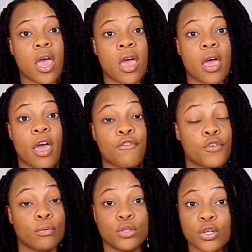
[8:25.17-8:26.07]
If
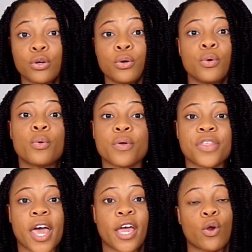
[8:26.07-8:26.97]
you do,
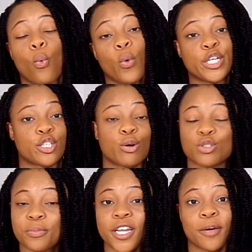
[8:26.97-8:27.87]
then which
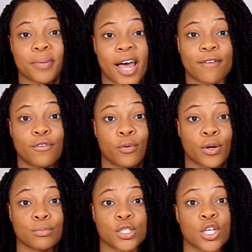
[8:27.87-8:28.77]
social media
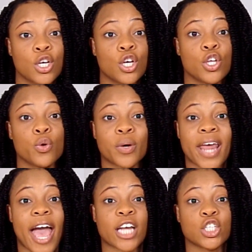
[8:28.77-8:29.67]
platforms? You want to
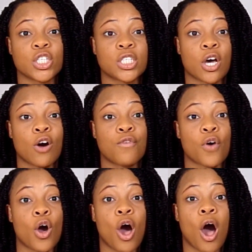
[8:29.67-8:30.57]
ask yourself,
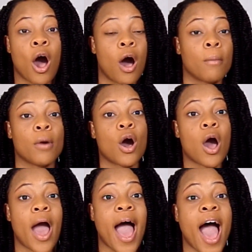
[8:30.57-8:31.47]

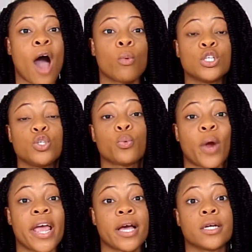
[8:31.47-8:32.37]
how would you
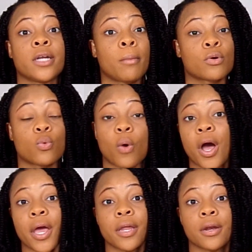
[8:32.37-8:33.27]
rank number
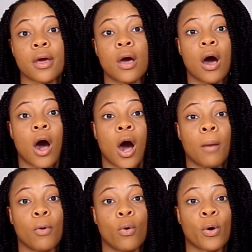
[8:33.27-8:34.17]
1
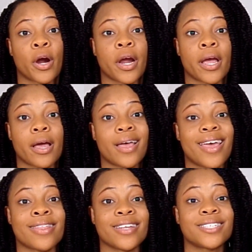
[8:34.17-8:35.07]
or
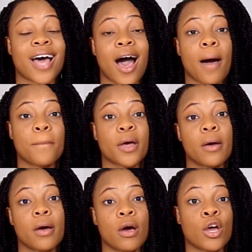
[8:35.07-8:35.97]
in
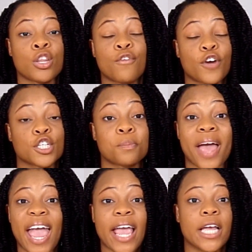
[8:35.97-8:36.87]
the first
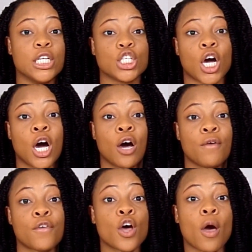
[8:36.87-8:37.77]
page
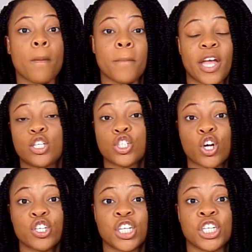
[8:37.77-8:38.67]
of major
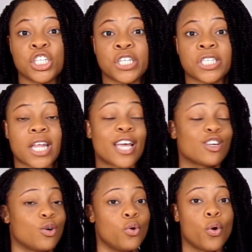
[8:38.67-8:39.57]
search engines
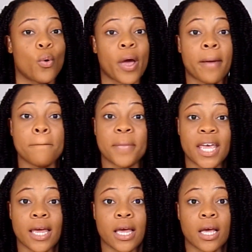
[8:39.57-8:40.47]
like Google and
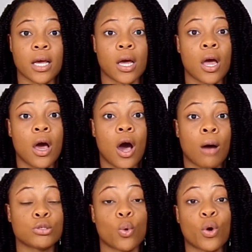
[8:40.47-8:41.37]
Bing?
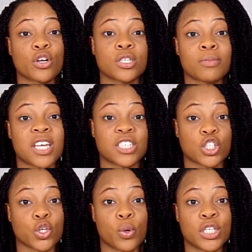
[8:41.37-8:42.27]
So what are some things
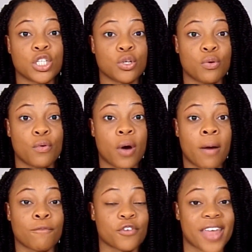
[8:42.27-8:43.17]
that you're going to do
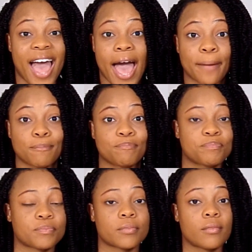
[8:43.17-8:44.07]
for that?
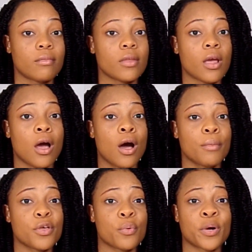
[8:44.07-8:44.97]

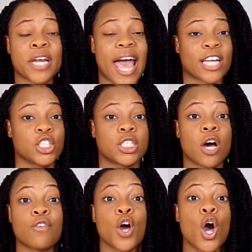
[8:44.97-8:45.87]
You're going to ask
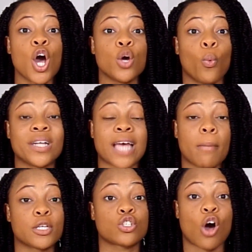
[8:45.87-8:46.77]
yourself, what
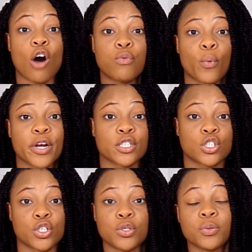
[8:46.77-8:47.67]
type of softwares
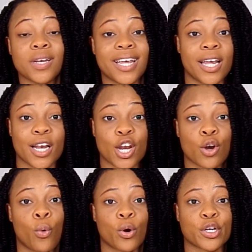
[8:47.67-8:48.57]
do you need in
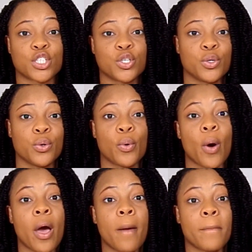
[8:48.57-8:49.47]
order
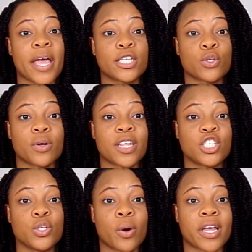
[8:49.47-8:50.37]
to make sure
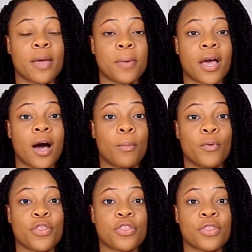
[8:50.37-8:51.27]
that you are keeping up with